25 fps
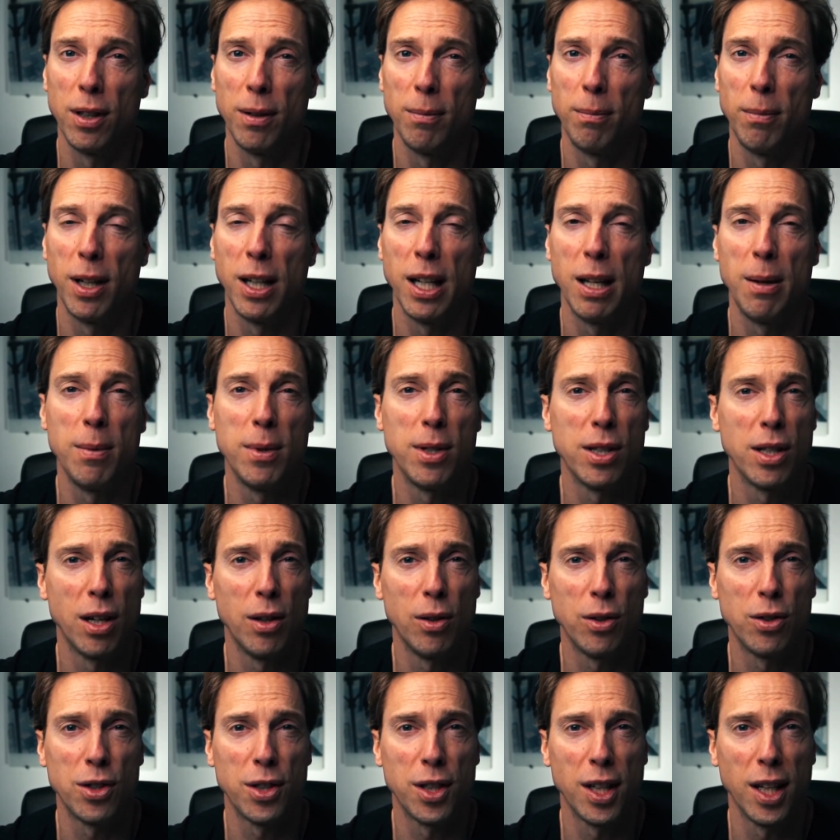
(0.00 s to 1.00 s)
My name is Eric
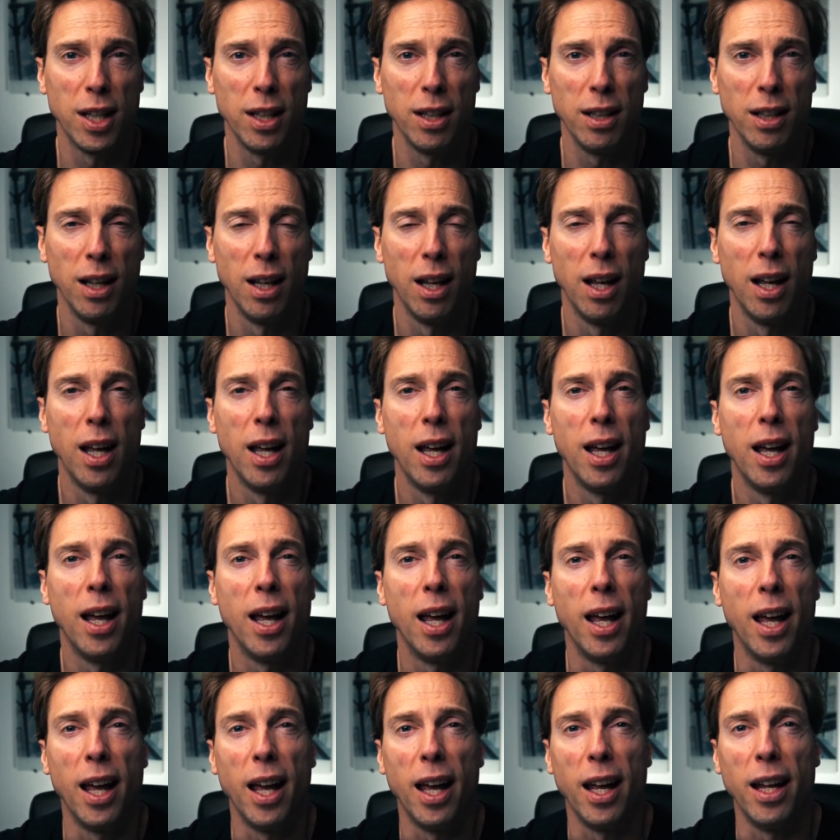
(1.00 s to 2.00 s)
Snell,
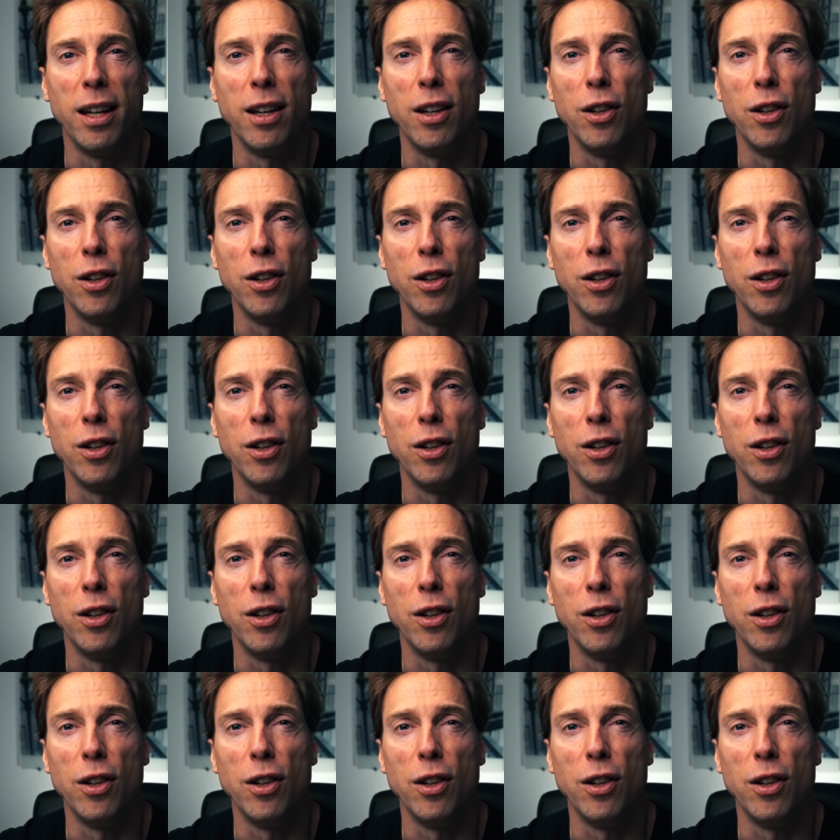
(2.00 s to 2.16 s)
and